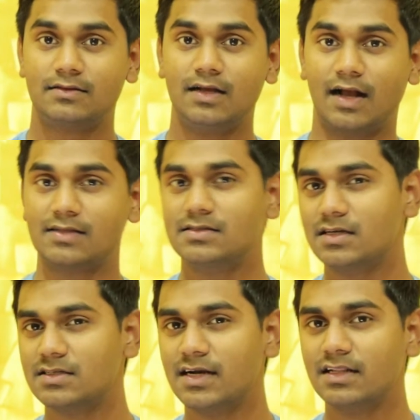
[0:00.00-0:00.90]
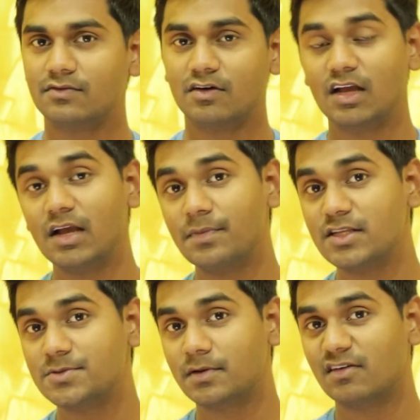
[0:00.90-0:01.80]
The construction and the working
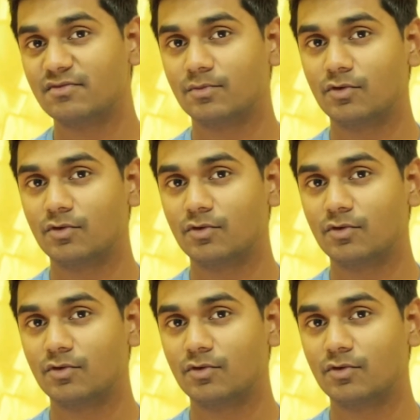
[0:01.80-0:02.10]
principle of